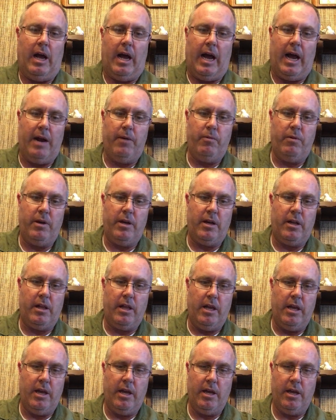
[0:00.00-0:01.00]
I
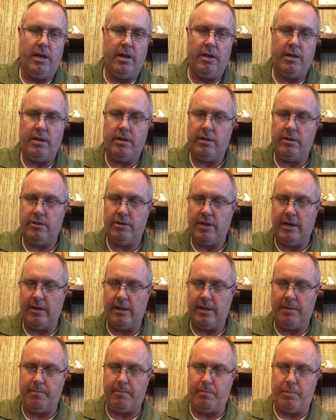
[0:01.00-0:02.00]
will
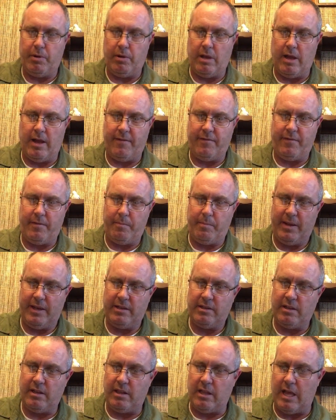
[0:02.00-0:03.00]
generally pull off a
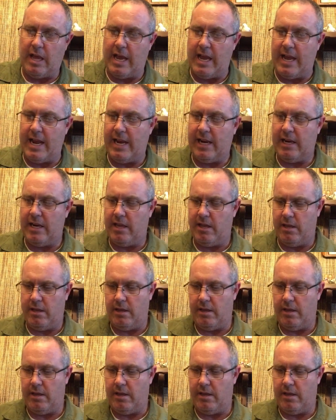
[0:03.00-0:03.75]
piece of line.